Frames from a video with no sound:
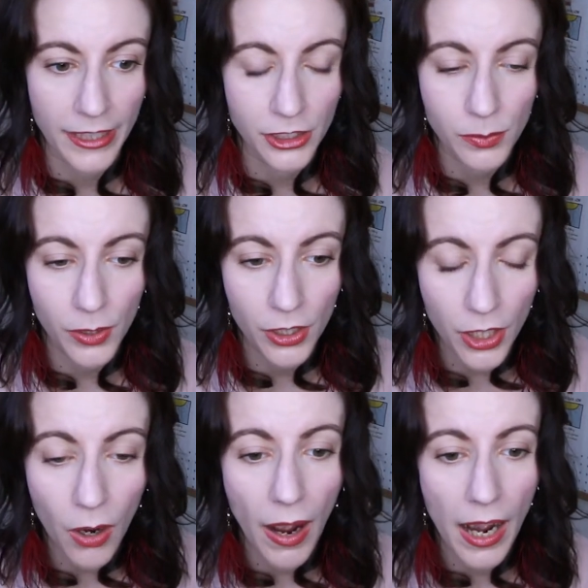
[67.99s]
I just want to
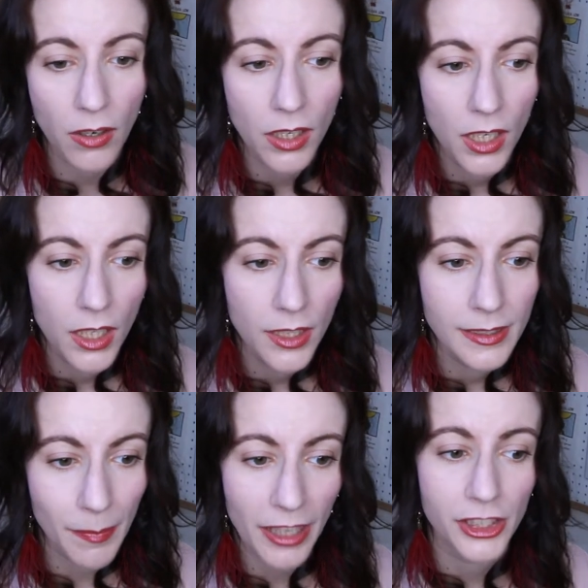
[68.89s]
go out,
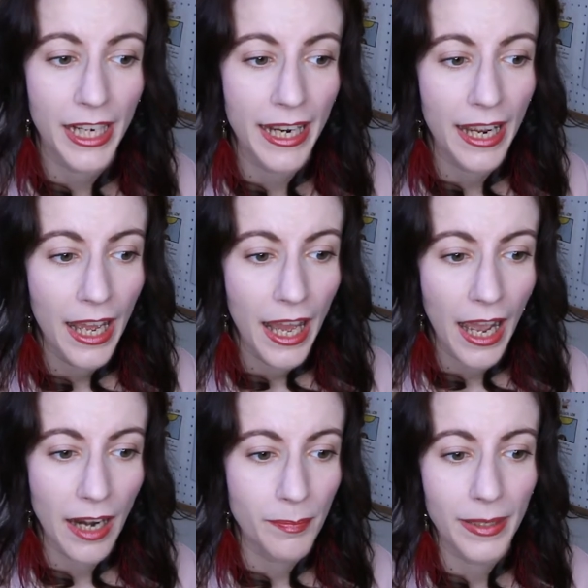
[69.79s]
smash it,
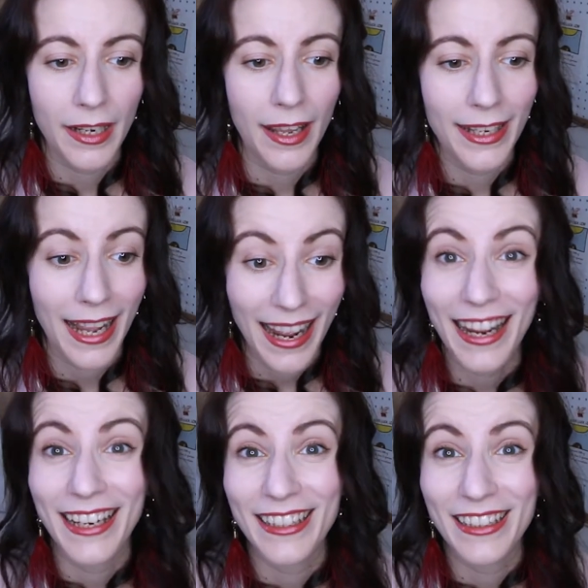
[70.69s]
and be like,
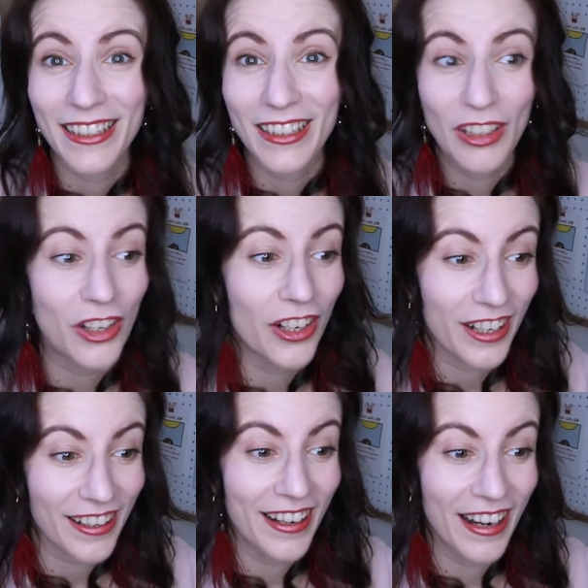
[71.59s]
hey,
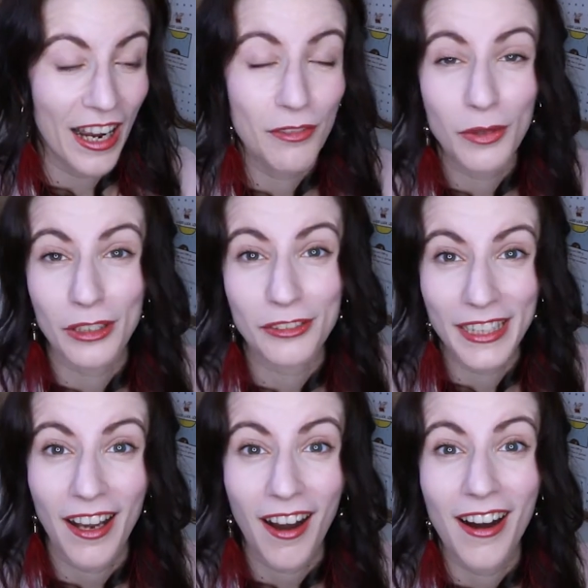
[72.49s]
look, I've worked
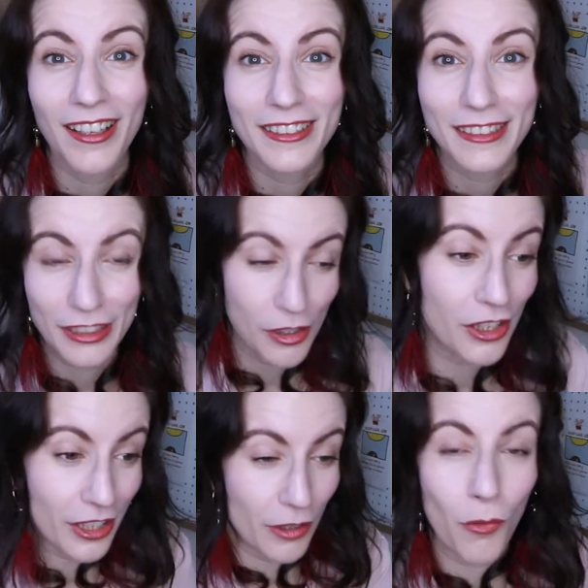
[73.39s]
really hard.
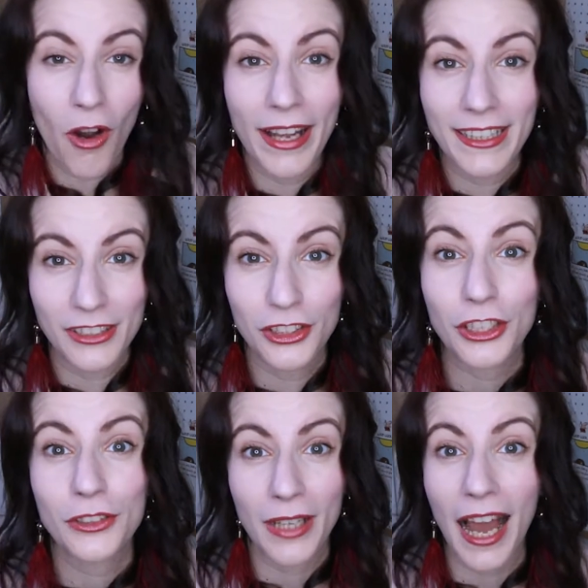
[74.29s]
Look at what I can
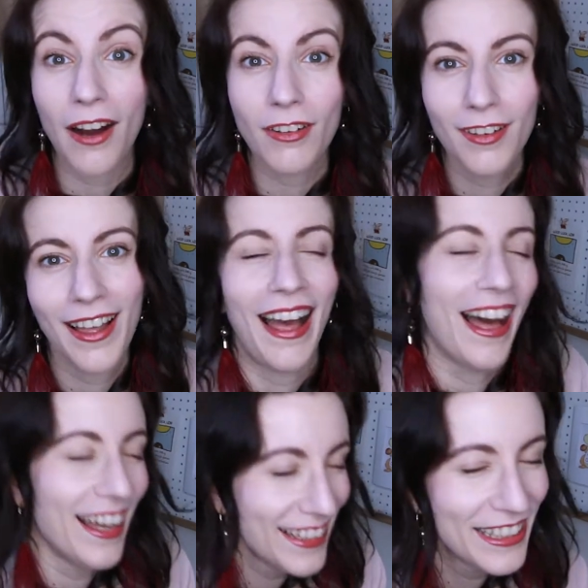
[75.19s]
do now. Look at
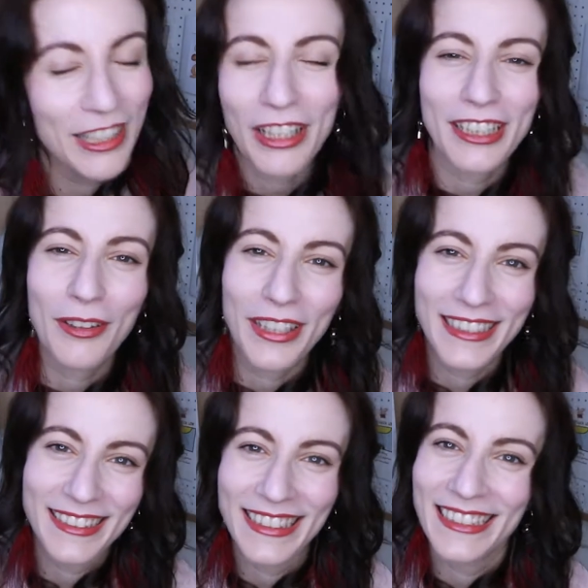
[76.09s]
all
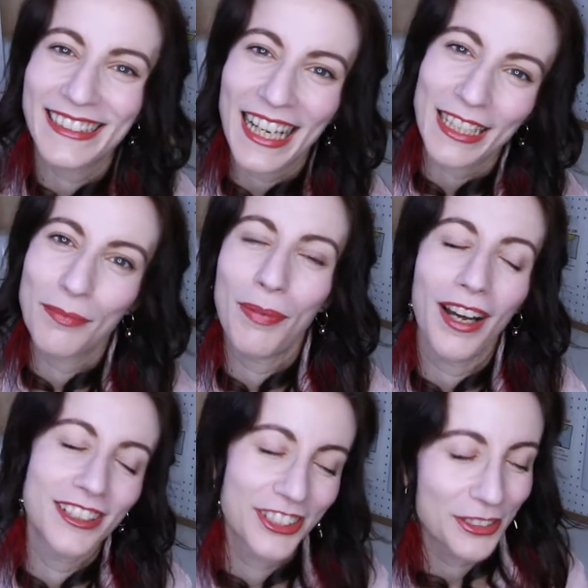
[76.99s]
these things I can
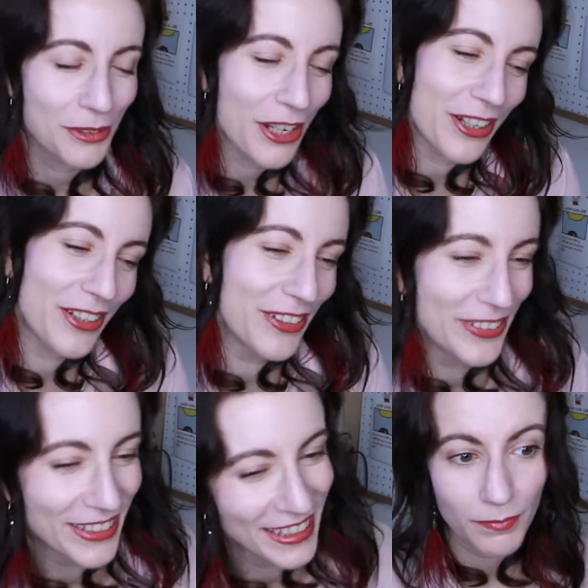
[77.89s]
punch. Woo!